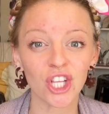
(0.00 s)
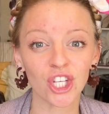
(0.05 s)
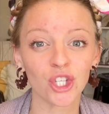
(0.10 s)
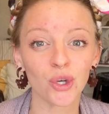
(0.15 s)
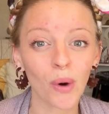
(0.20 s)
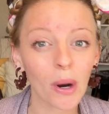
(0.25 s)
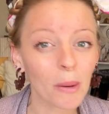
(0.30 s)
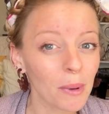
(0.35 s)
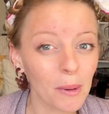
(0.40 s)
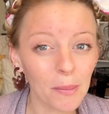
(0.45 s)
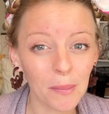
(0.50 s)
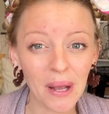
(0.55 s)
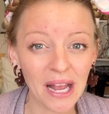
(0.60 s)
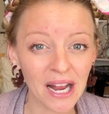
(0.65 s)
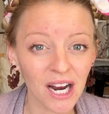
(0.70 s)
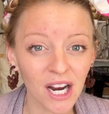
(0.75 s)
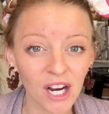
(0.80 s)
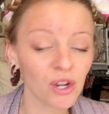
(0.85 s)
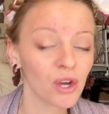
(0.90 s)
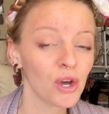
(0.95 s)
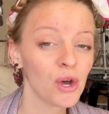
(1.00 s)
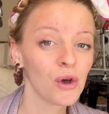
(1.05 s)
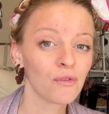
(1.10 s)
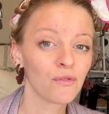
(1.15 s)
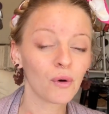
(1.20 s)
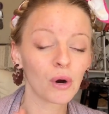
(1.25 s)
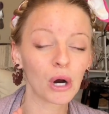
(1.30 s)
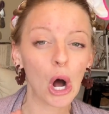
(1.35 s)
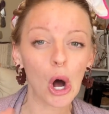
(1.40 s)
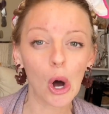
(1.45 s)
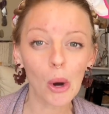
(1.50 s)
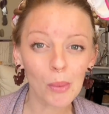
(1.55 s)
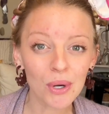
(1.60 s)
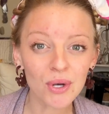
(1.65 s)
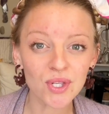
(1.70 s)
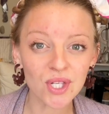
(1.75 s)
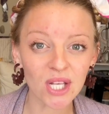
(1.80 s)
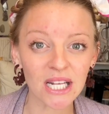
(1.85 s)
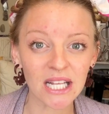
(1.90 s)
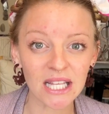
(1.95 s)
you're prepared for almost
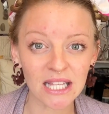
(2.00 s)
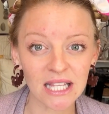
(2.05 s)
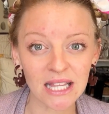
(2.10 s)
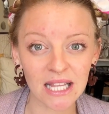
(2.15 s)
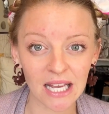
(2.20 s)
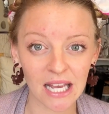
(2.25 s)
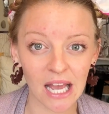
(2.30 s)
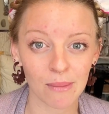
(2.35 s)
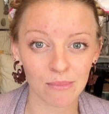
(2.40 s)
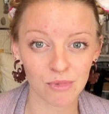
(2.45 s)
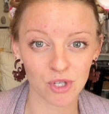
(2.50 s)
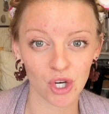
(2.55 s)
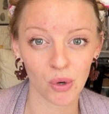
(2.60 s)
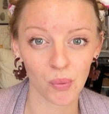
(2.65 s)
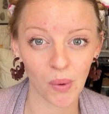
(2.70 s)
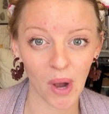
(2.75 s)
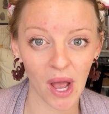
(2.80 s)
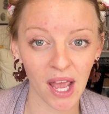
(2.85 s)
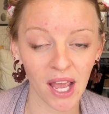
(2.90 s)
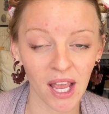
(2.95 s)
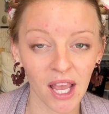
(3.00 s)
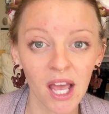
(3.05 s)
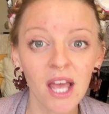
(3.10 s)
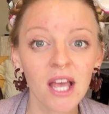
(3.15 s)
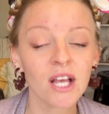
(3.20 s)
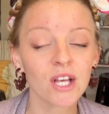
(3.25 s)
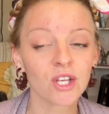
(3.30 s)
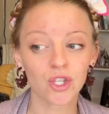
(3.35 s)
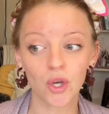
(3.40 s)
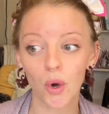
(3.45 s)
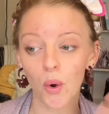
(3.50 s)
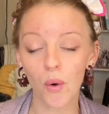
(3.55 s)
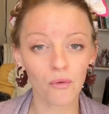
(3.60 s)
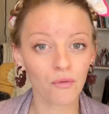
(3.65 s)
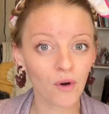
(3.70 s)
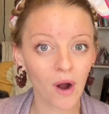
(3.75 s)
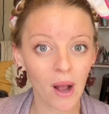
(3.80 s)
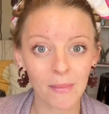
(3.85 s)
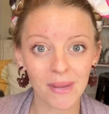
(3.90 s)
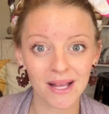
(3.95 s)
anything that comes your way. So
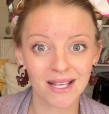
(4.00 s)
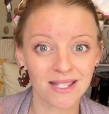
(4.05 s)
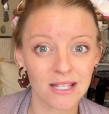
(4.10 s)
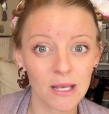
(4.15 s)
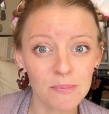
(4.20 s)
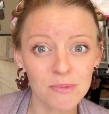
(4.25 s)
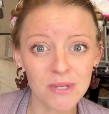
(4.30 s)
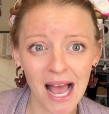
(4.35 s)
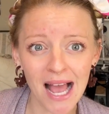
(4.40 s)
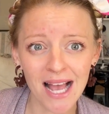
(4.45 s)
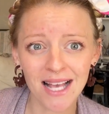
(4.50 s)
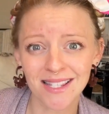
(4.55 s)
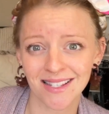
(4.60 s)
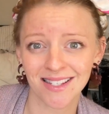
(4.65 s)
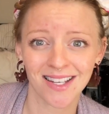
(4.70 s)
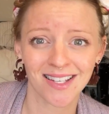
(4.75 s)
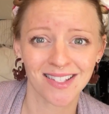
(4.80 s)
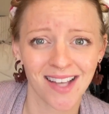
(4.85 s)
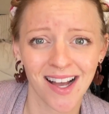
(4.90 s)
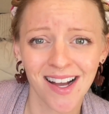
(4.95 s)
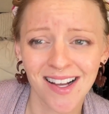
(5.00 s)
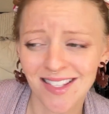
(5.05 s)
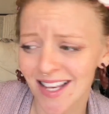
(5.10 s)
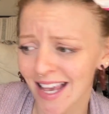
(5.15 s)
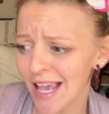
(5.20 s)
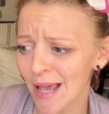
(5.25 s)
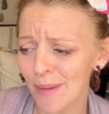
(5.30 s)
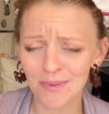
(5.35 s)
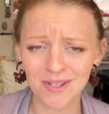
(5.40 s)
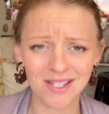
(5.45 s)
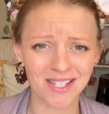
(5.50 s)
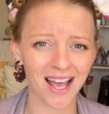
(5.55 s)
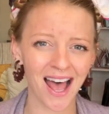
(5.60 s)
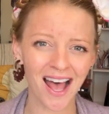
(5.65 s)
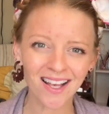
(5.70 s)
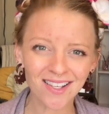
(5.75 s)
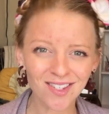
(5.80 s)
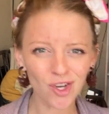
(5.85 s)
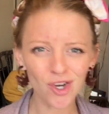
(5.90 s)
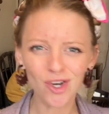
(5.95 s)
from zip ties to duct tape to
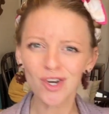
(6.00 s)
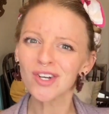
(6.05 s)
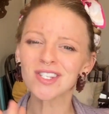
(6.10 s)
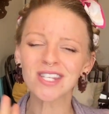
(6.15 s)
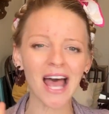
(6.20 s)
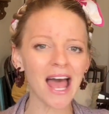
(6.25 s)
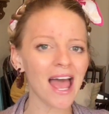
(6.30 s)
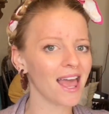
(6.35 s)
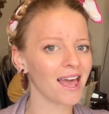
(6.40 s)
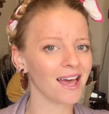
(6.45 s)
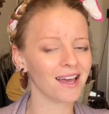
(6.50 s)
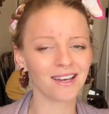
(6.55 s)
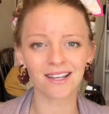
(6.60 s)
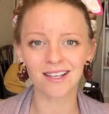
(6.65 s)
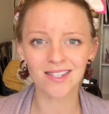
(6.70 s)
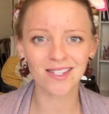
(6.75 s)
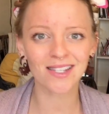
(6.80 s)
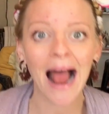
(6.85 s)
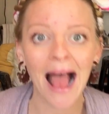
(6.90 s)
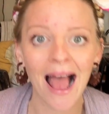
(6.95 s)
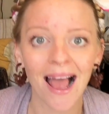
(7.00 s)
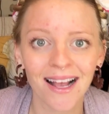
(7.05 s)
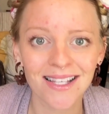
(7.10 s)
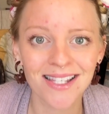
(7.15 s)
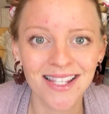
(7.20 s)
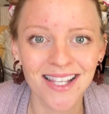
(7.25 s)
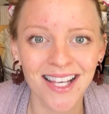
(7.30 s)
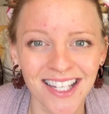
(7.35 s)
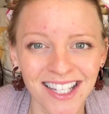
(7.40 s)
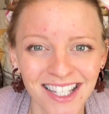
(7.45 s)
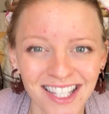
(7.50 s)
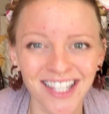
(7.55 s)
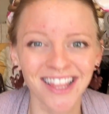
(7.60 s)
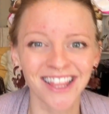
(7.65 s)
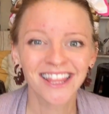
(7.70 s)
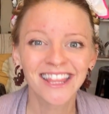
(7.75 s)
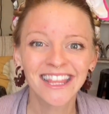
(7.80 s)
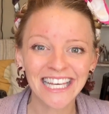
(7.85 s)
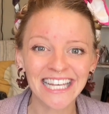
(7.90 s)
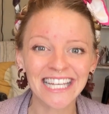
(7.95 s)
S-hooks and snacks,
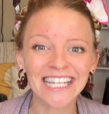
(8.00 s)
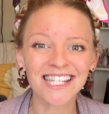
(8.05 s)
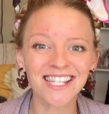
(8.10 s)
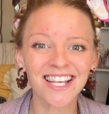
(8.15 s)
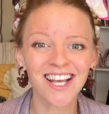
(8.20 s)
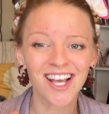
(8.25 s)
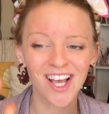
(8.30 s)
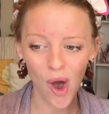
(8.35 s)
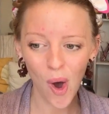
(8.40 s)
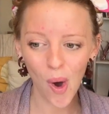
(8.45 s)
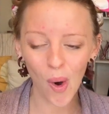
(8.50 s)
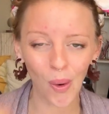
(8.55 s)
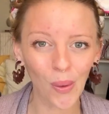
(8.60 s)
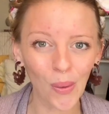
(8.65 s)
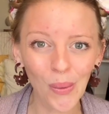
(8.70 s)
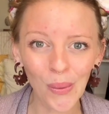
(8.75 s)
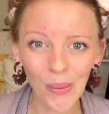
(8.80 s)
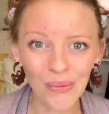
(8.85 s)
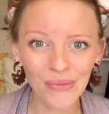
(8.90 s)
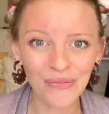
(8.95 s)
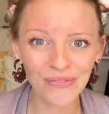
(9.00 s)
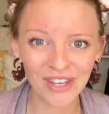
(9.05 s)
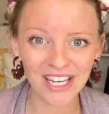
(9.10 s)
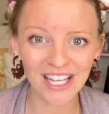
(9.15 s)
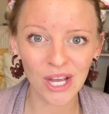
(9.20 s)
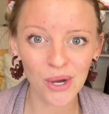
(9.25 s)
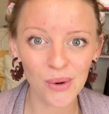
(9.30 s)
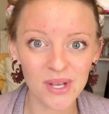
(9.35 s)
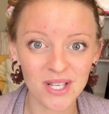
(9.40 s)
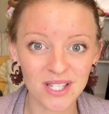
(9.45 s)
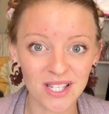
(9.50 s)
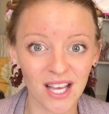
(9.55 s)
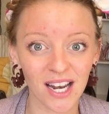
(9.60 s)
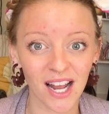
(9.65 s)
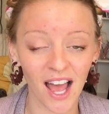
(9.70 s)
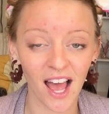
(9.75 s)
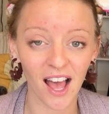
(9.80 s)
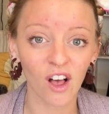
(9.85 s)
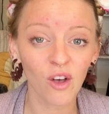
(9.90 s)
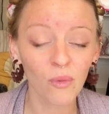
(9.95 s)
this whole video is gonna
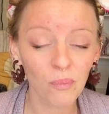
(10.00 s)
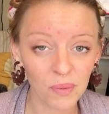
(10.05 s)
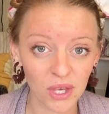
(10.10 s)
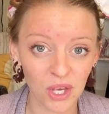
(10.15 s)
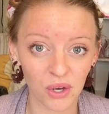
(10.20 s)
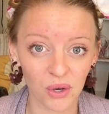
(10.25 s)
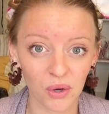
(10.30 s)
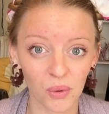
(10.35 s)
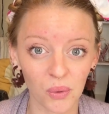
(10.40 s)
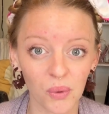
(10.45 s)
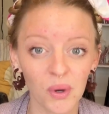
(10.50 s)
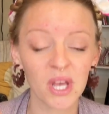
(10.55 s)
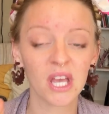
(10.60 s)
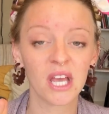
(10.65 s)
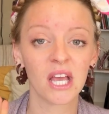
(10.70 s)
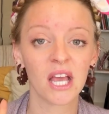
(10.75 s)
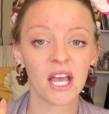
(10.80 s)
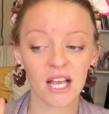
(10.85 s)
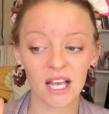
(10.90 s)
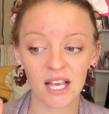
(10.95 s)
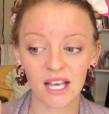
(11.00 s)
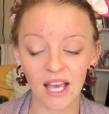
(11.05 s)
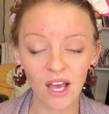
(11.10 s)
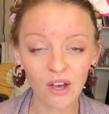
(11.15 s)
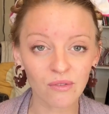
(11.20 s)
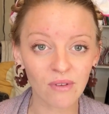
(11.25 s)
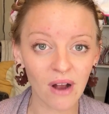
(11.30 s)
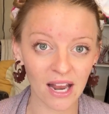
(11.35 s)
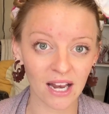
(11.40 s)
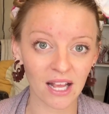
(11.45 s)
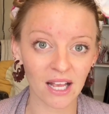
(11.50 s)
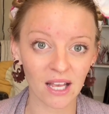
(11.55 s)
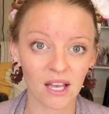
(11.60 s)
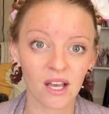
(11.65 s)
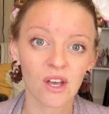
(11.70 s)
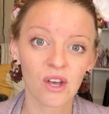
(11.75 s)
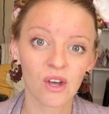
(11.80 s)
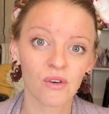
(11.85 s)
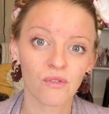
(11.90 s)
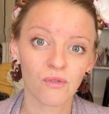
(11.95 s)
help you get ready
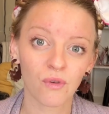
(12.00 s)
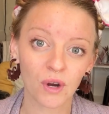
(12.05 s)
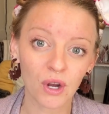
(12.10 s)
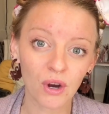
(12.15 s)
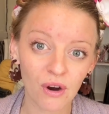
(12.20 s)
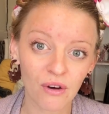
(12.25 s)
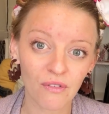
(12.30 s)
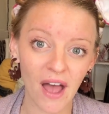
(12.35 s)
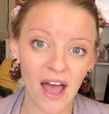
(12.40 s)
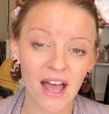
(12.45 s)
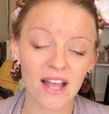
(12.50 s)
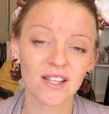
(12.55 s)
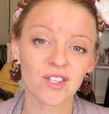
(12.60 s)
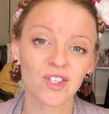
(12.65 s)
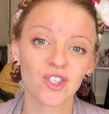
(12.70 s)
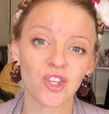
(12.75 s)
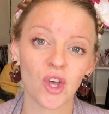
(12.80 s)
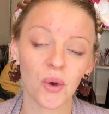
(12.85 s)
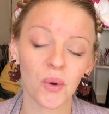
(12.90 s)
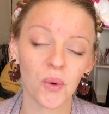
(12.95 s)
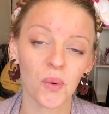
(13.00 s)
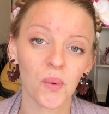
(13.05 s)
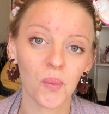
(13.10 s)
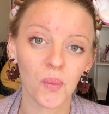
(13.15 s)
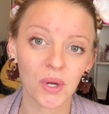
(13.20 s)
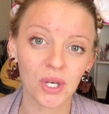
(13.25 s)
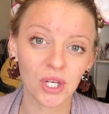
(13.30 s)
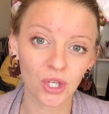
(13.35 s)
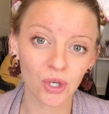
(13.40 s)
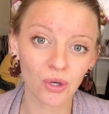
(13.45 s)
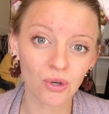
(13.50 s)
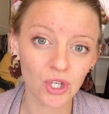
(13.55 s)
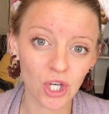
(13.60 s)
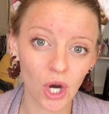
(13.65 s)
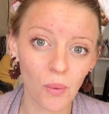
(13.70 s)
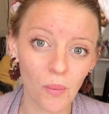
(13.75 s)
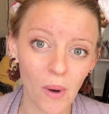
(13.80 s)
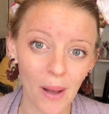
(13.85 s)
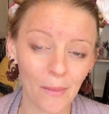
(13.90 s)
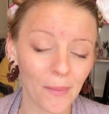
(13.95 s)
for your event. So when you
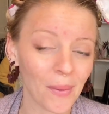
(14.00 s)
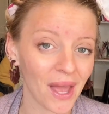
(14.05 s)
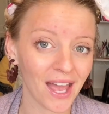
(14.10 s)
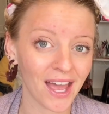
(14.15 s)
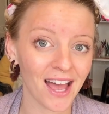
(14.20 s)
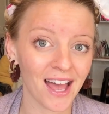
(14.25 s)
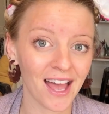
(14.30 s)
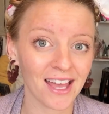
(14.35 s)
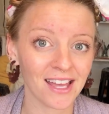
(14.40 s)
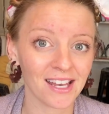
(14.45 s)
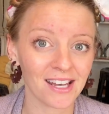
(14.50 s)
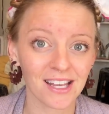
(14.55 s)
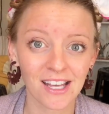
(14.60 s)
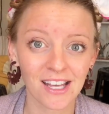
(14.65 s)
show up and